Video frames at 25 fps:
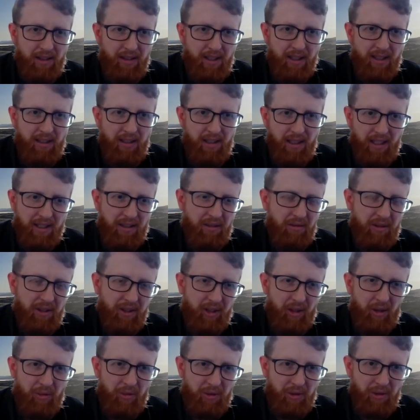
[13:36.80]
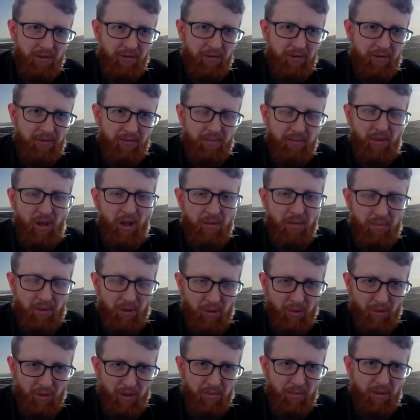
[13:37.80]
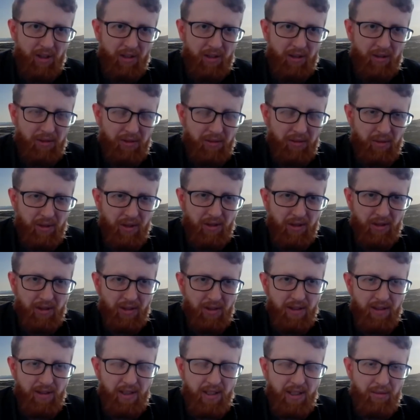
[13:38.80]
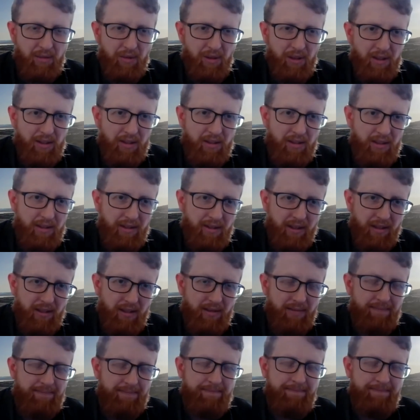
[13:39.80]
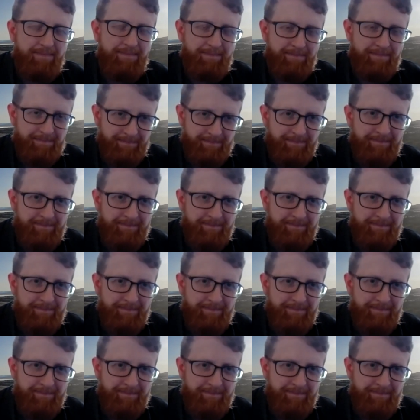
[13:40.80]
as a result of my pool and my contribution to the network. So, fantastic.